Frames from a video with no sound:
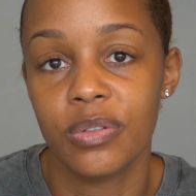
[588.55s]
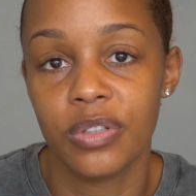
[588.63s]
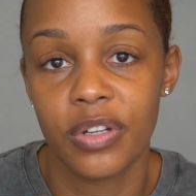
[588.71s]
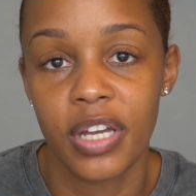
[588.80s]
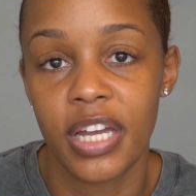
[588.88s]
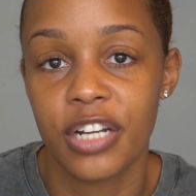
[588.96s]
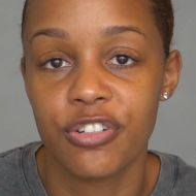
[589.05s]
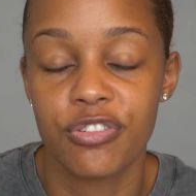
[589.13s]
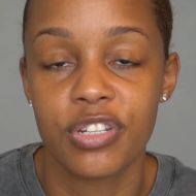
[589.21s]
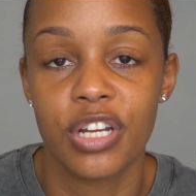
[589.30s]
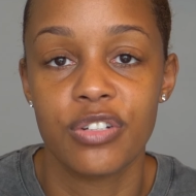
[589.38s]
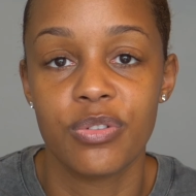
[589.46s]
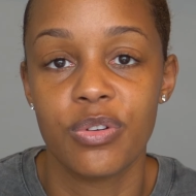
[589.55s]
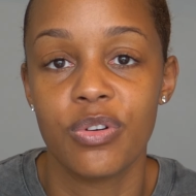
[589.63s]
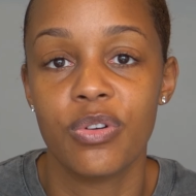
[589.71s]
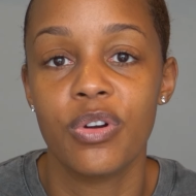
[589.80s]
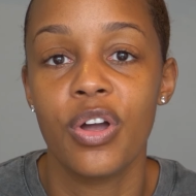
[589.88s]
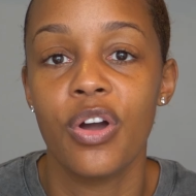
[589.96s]
looking at your
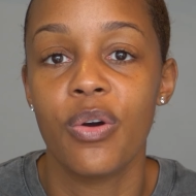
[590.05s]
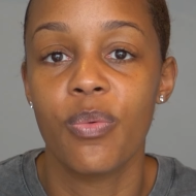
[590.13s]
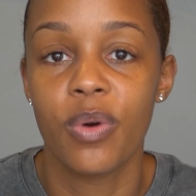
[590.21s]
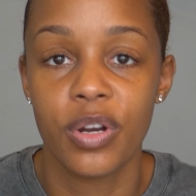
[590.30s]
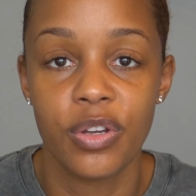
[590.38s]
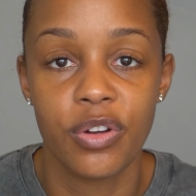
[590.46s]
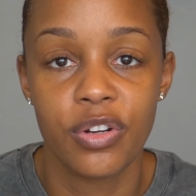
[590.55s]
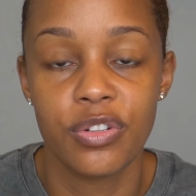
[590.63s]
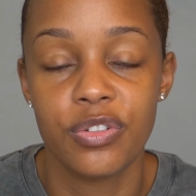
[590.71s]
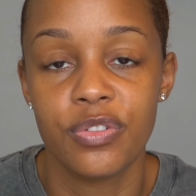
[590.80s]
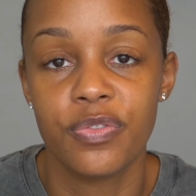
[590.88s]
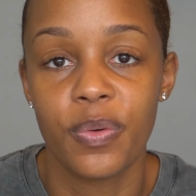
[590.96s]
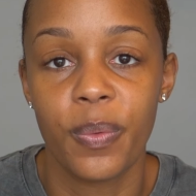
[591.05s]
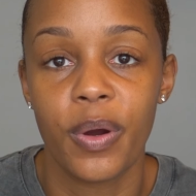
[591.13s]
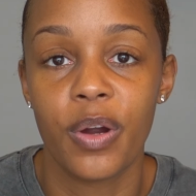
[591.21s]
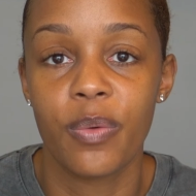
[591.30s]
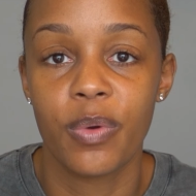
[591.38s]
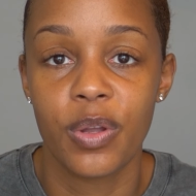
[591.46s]
schedule. What are you going to do for
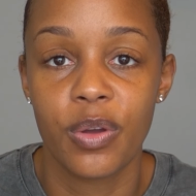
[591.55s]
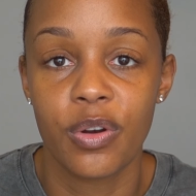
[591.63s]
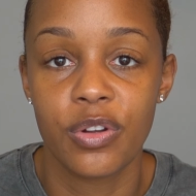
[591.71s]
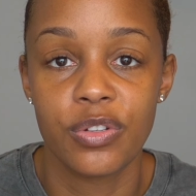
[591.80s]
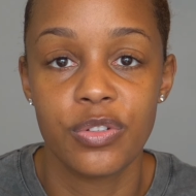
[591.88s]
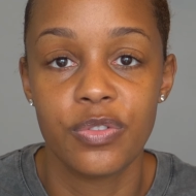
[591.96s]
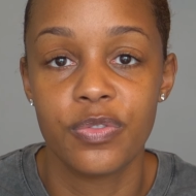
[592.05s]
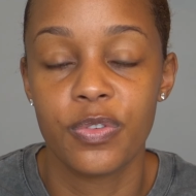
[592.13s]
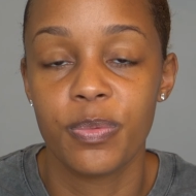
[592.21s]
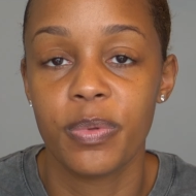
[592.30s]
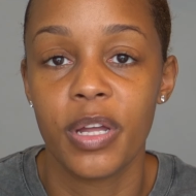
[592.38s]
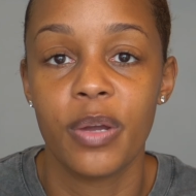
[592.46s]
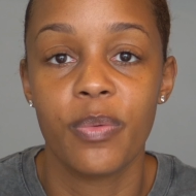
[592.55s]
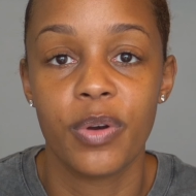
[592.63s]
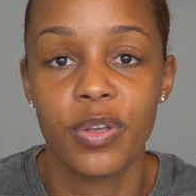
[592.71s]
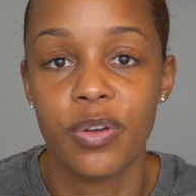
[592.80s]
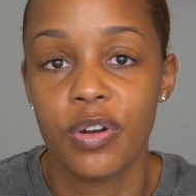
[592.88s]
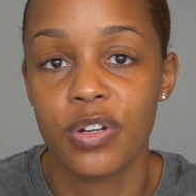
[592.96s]
work? What are you going to do for play?
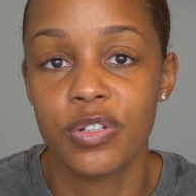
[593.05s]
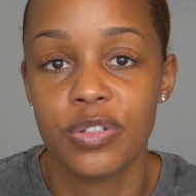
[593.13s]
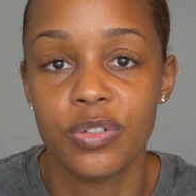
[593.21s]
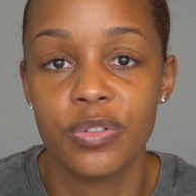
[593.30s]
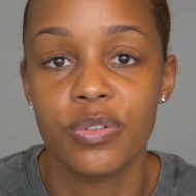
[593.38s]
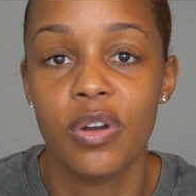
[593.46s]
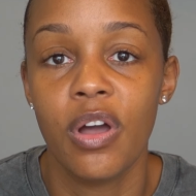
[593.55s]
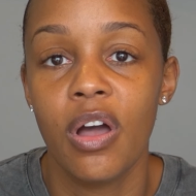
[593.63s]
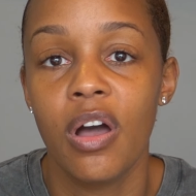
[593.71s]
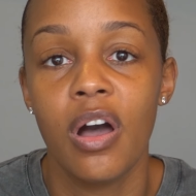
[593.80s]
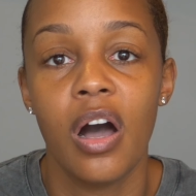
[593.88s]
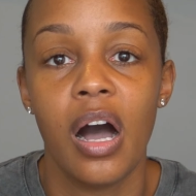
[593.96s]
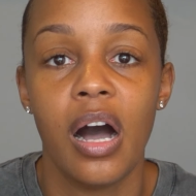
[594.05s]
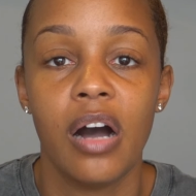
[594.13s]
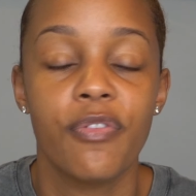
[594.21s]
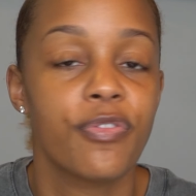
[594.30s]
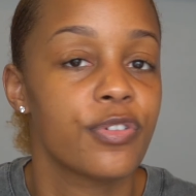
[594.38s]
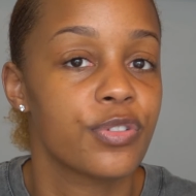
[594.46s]
What are you going to do
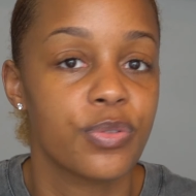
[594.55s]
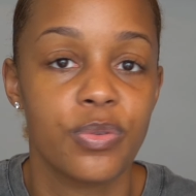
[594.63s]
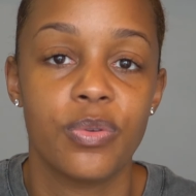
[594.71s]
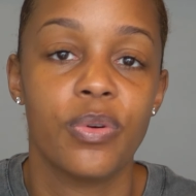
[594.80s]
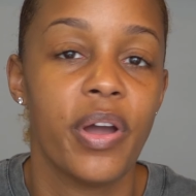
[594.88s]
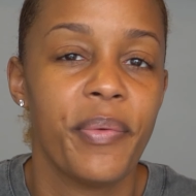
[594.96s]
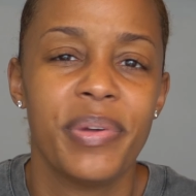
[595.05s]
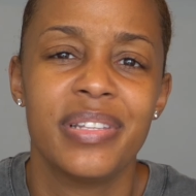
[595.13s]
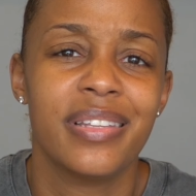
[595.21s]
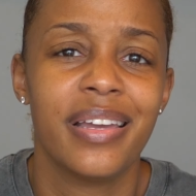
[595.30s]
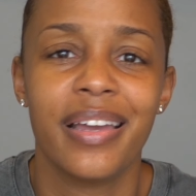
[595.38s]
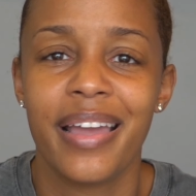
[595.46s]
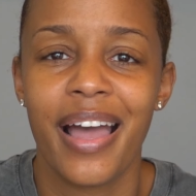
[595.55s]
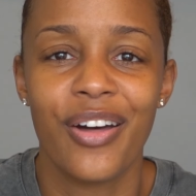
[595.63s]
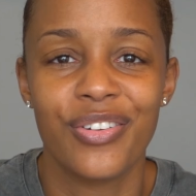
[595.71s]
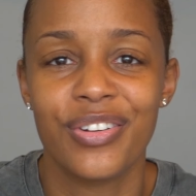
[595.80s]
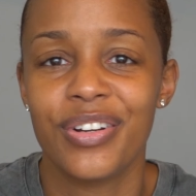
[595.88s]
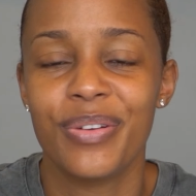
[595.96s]
for school? It was like a
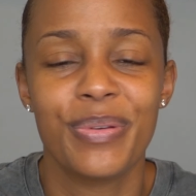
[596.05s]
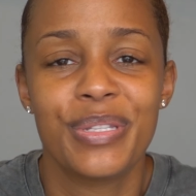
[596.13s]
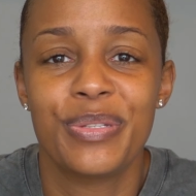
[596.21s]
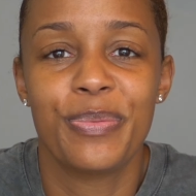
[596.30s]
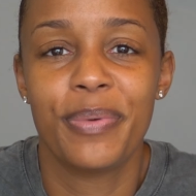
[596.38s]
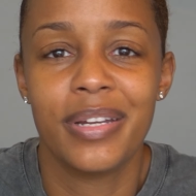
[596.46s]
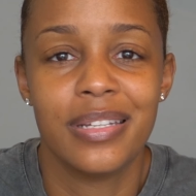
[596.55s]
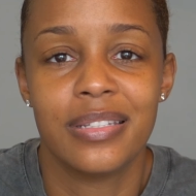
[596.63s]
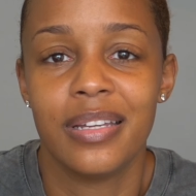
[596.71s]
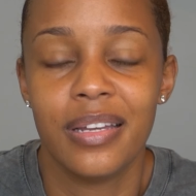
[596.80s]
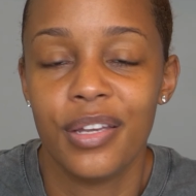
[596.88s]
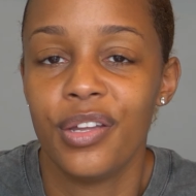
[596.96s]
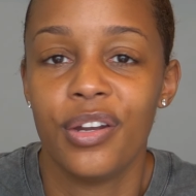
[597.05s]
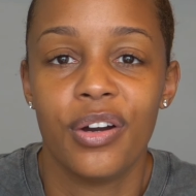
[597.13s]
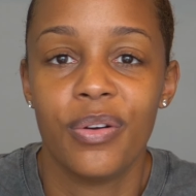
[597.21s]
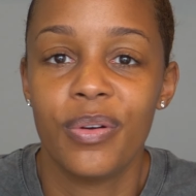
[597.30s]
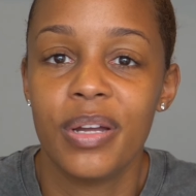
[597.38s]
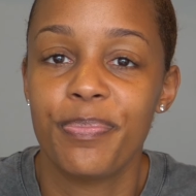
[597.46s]
calendar. It was super easy.
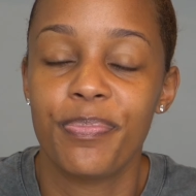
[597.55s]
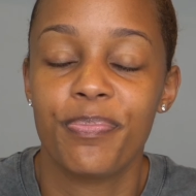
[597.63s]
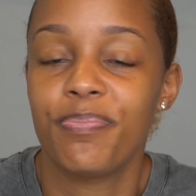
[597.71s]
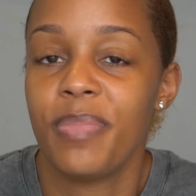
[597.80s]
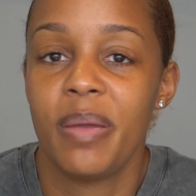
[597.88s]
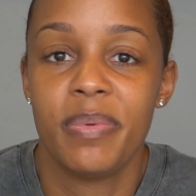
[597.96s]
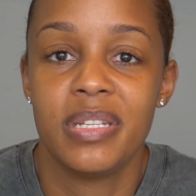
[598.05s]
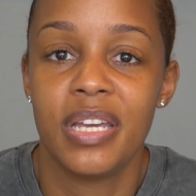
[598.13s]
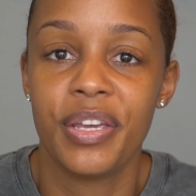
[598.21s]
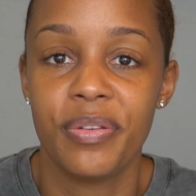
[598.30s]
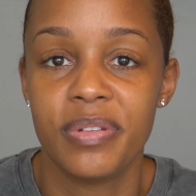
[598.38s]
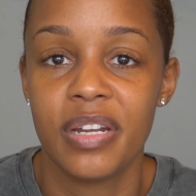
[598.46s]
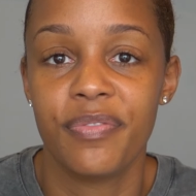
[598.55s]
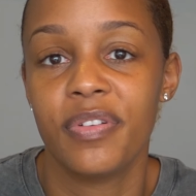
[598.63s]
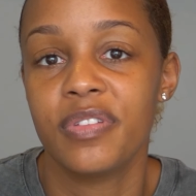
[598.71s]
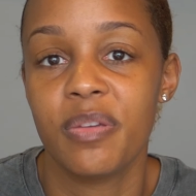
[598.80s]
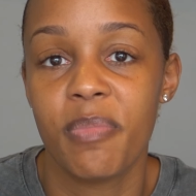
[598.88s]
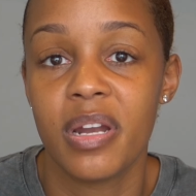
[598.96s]
maybe take you
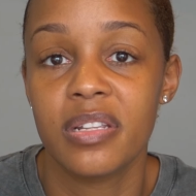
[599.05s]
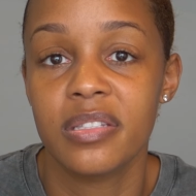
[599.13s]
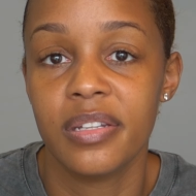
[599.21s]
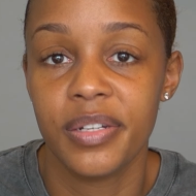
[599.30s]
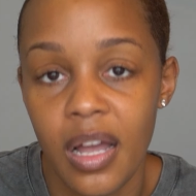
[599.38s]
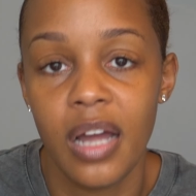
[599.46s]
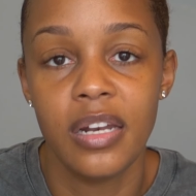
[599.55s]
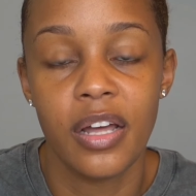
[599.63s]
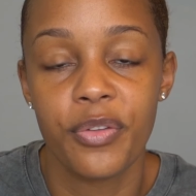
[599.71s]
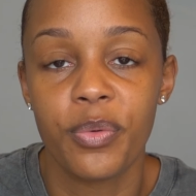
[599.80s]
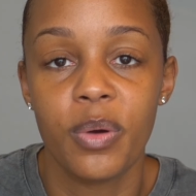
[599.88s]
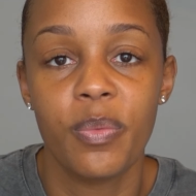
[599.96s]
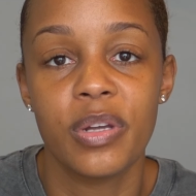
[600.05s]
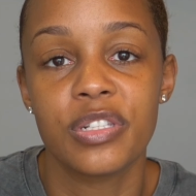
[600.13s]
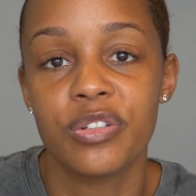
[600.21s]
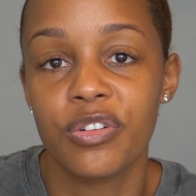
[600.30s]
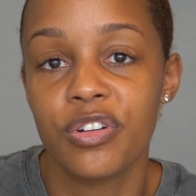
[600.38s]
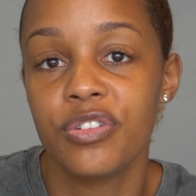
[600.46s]
10-15 minutes to do. Another one
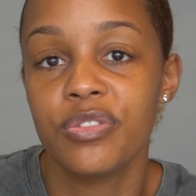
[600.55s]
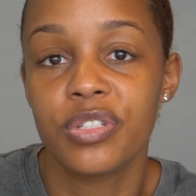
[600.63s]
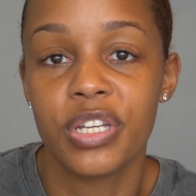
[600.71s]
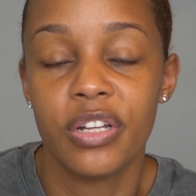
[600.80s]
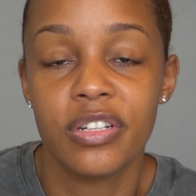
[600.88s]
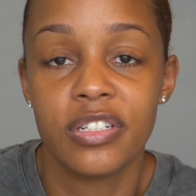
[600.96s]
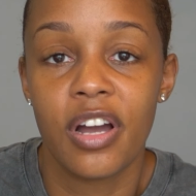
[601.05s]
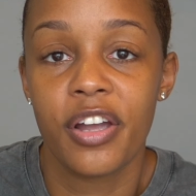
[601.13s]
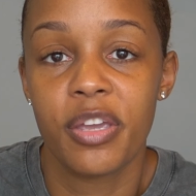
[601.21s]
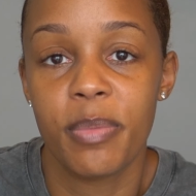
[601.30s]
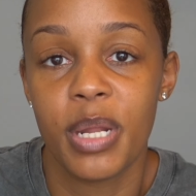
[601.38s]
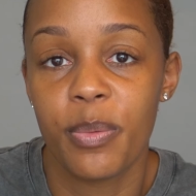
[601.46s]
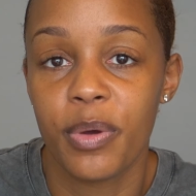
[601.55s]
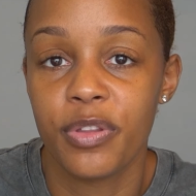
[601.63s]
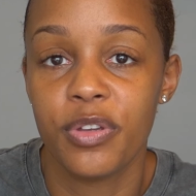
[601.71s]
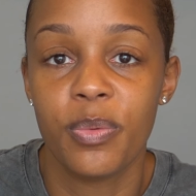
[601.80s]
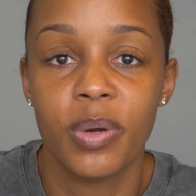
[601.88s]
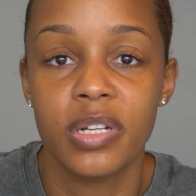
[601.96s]
was learn a new skill and document it,
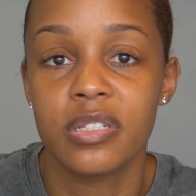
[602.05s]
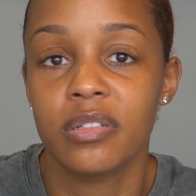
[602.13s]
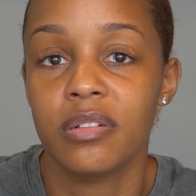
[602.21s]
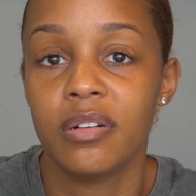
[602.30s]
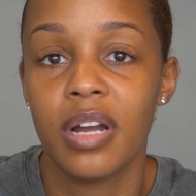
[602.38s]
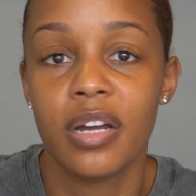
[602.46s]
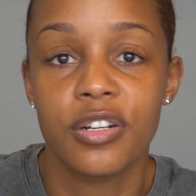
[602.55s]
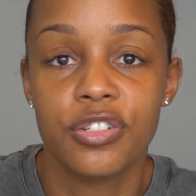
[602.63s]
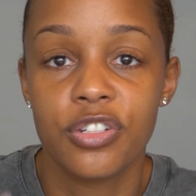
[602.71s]
whether you wanted to learn how to